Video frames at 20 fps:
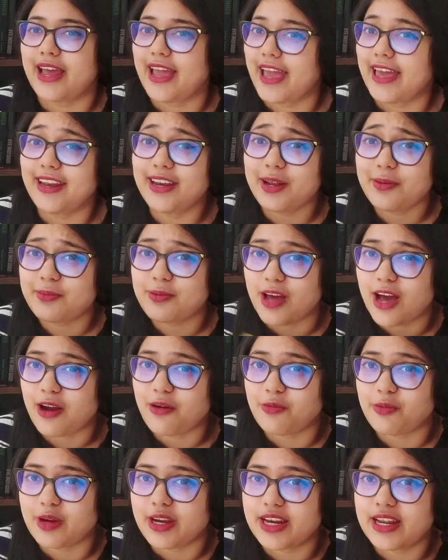I ended up
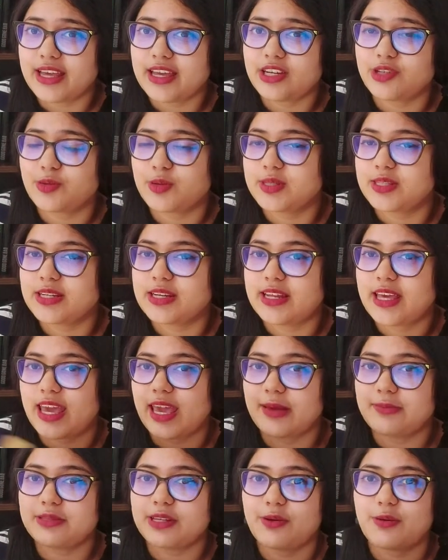not reading Twisted
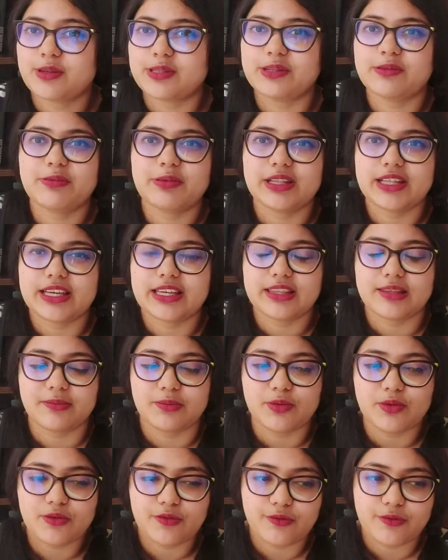Games. I wasn't really in the
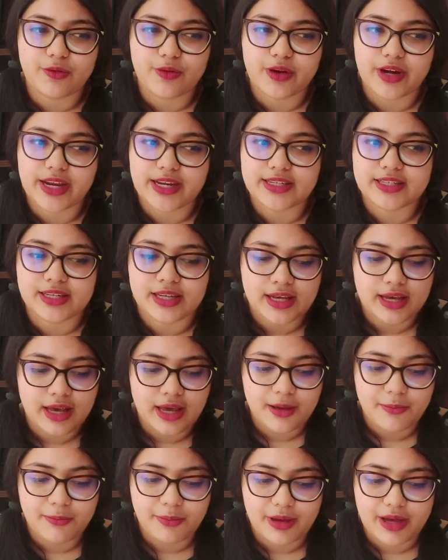mood for it,
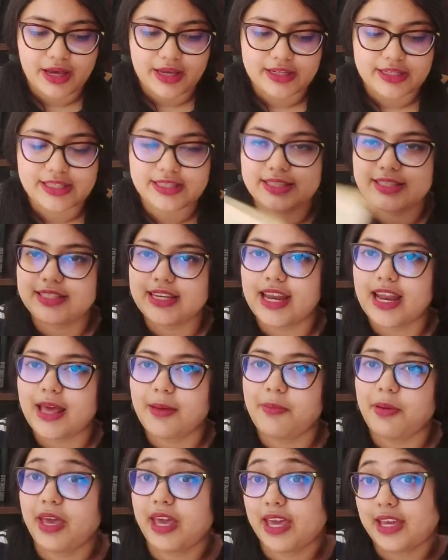but instead
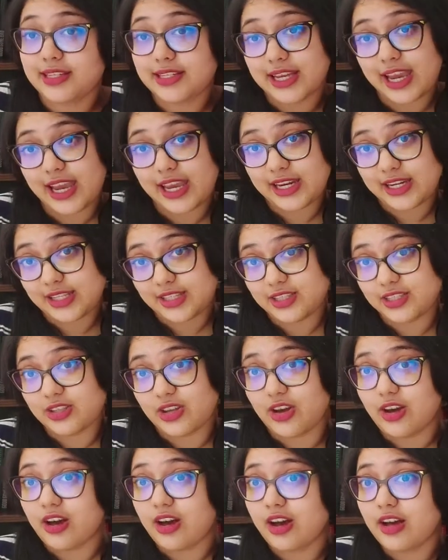I picked Annie
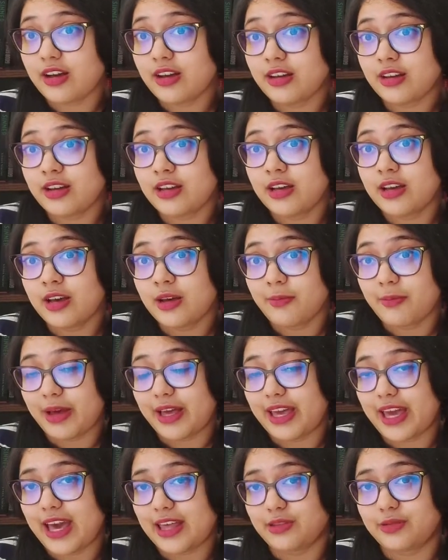Song
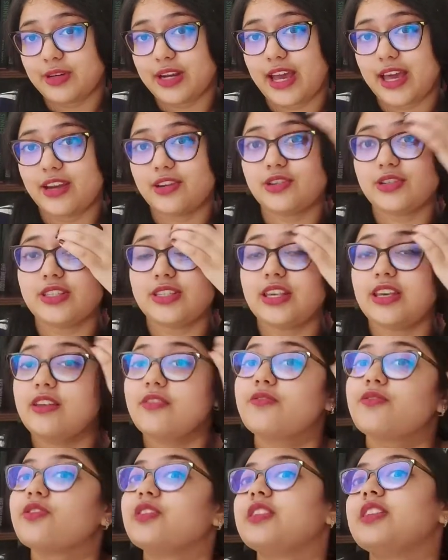by Catherine
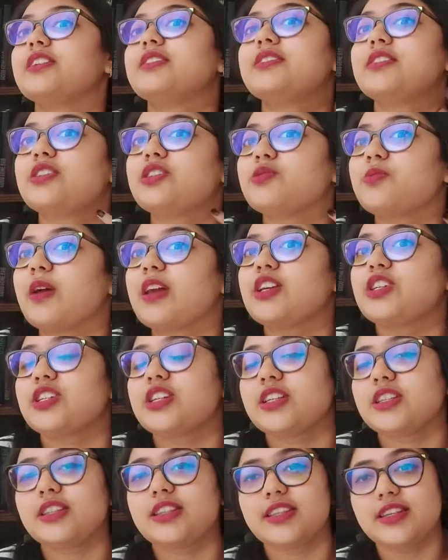Anderson for this
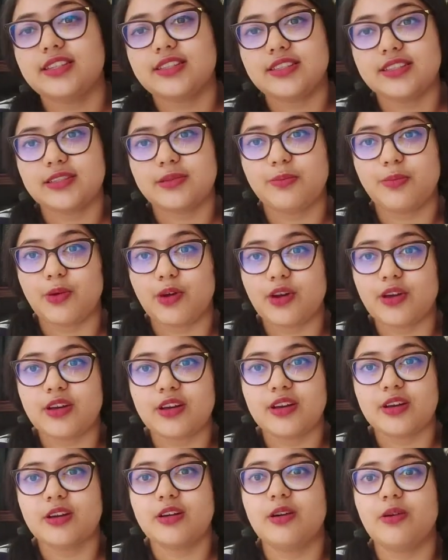situation. This
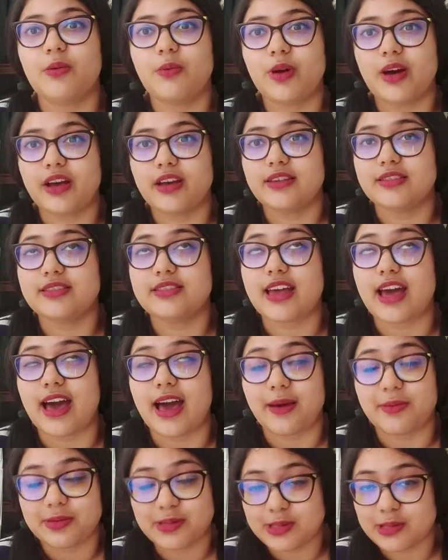book was
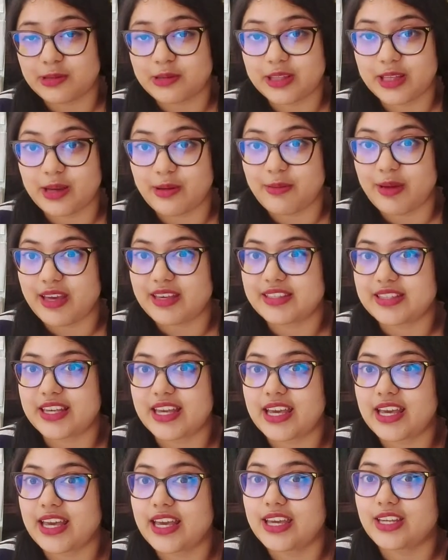absolutely
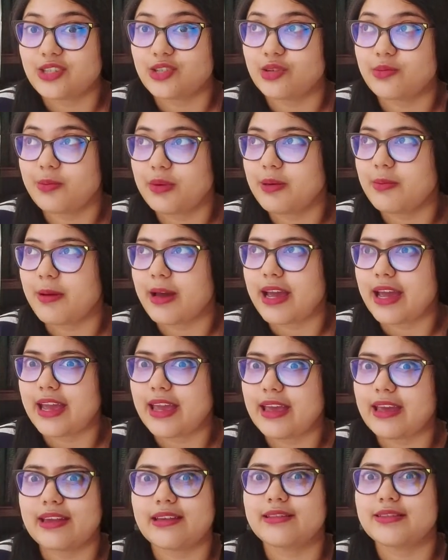amazing. It took me
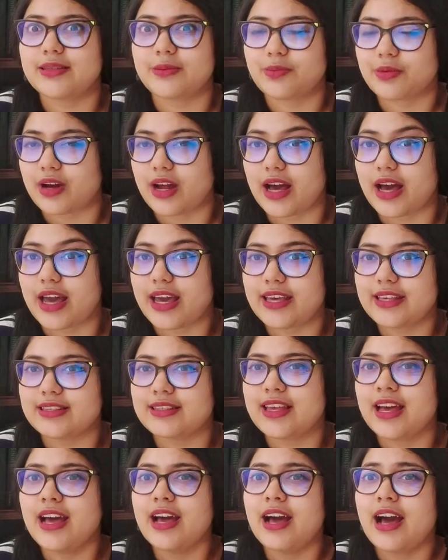by
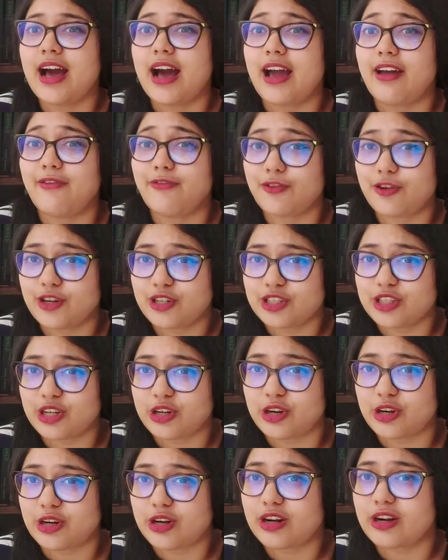surprise. I
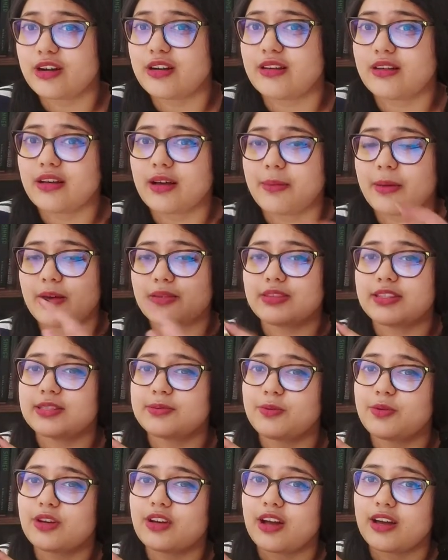first heard about
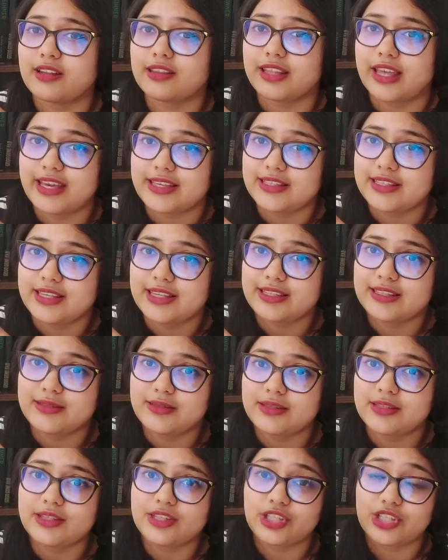this book on
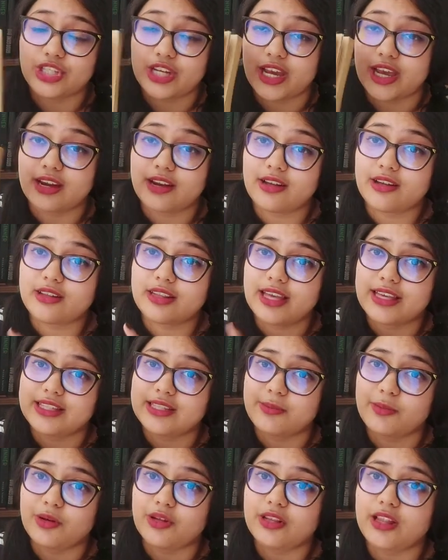Lacey's channel,
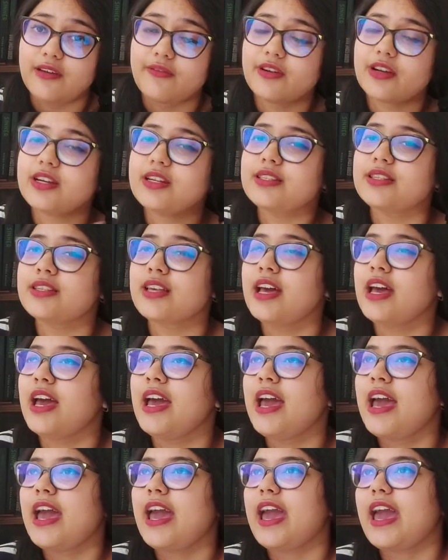Lacey Book Lovers,
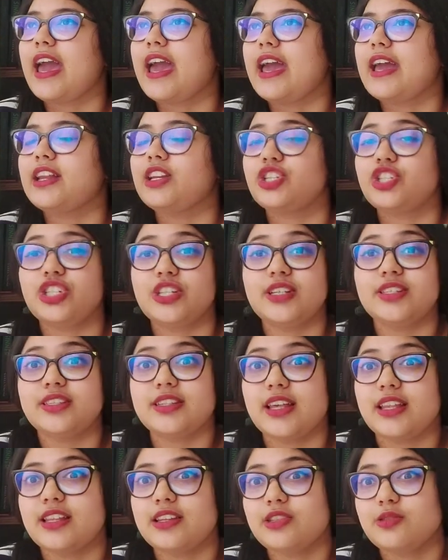and she
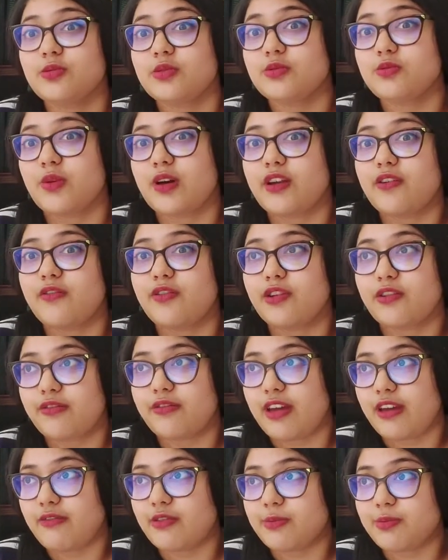said this was one of her
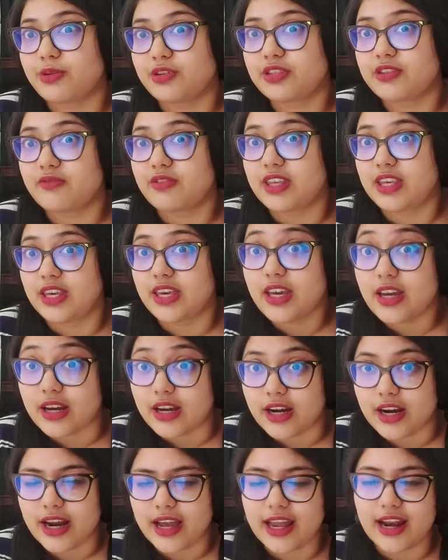favorite books of the
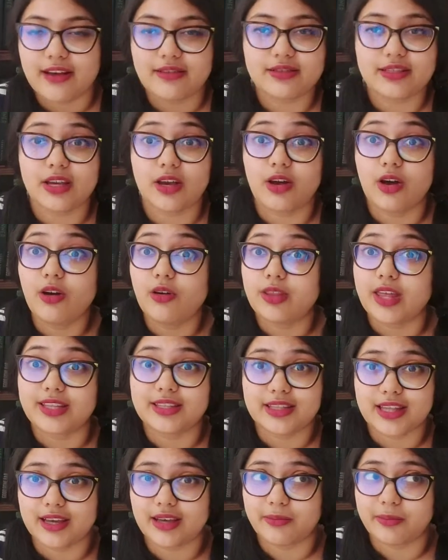year. And I was like, oh,
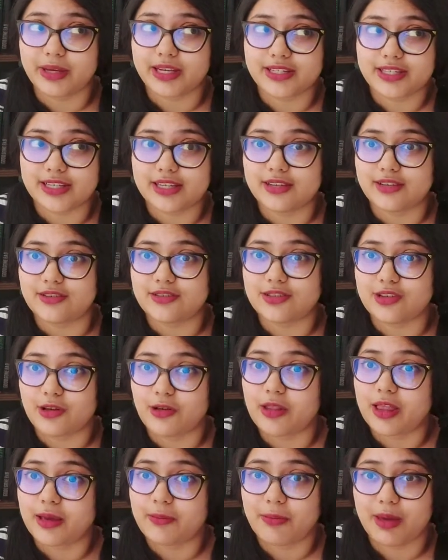that's like a big deal.
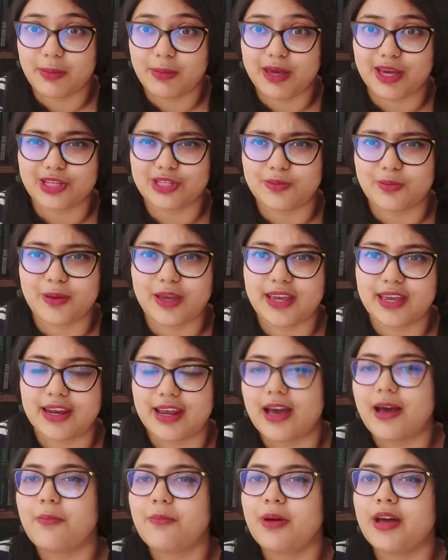So like maybe I should pick
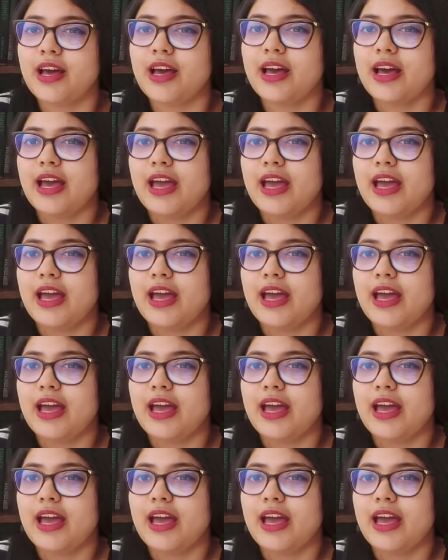it up.